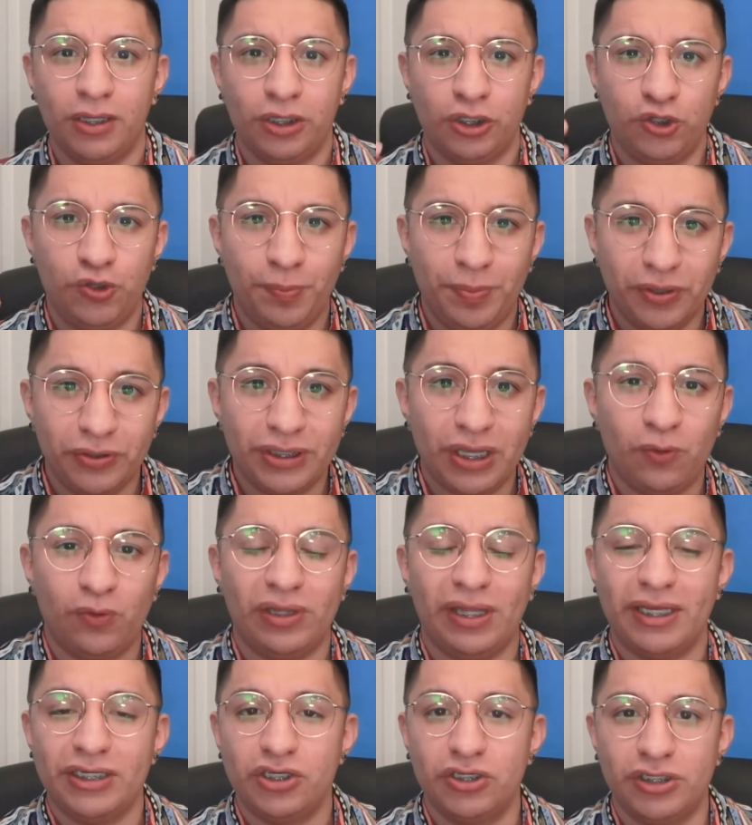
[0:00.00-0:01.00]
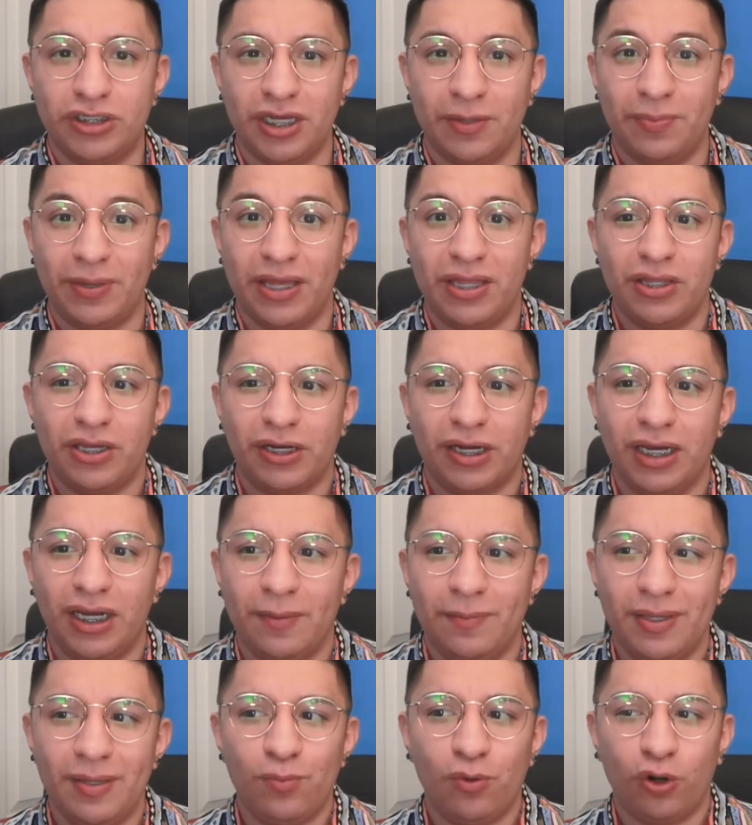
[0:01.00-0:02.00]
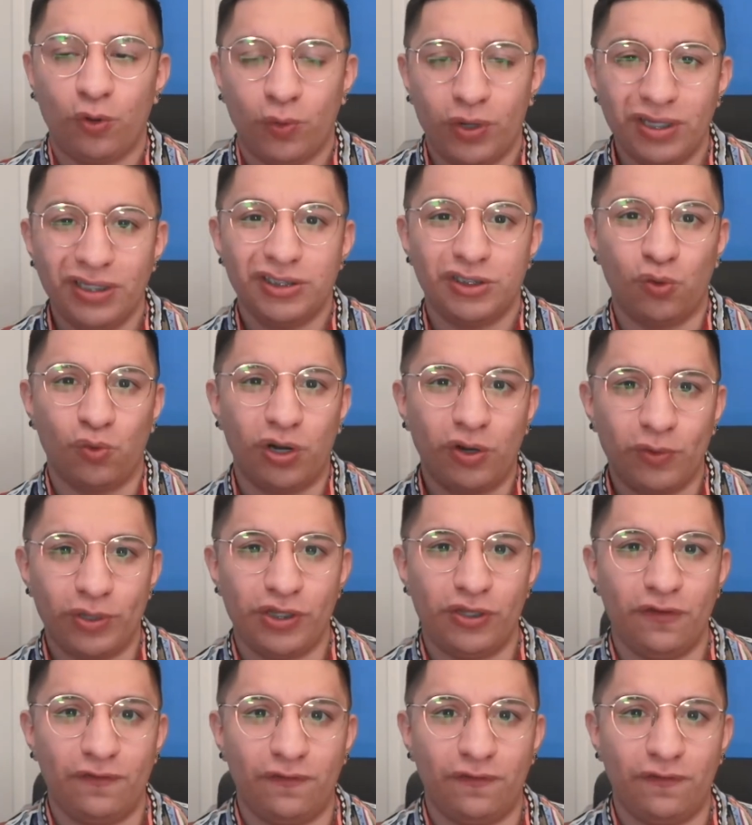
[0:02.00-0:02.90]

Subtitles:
you built that relationship, and they're going to be more willing to work with